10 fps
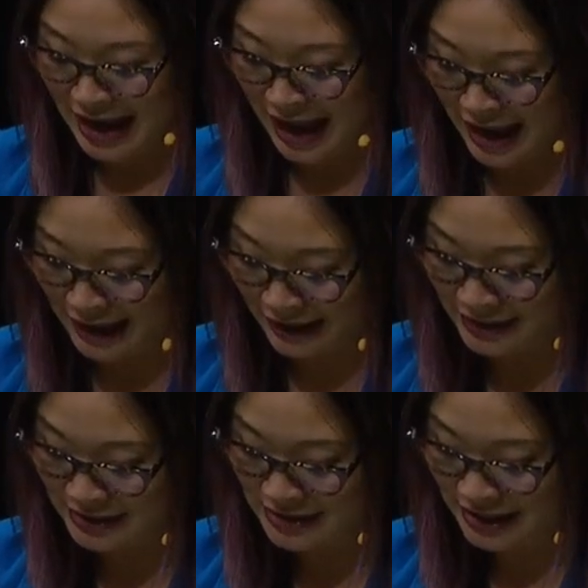
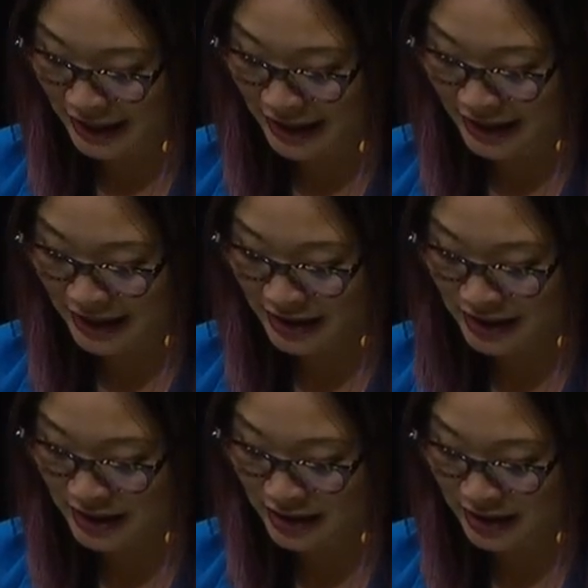and uh,
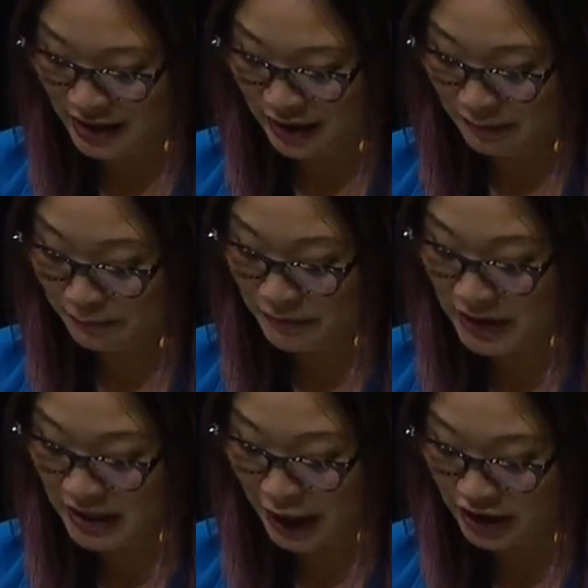the, the,
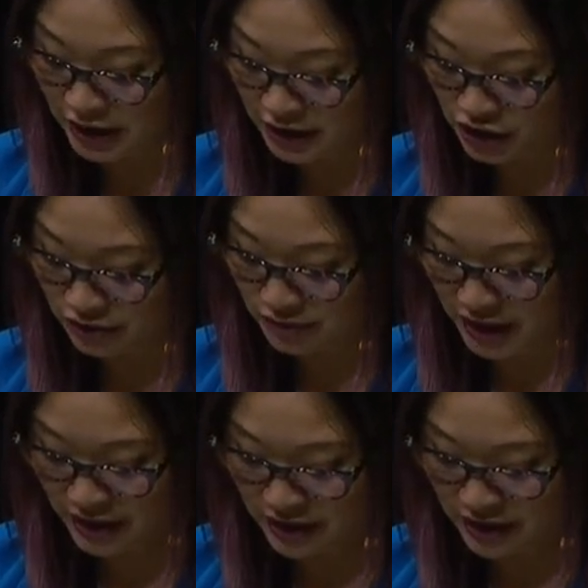the, the, uh,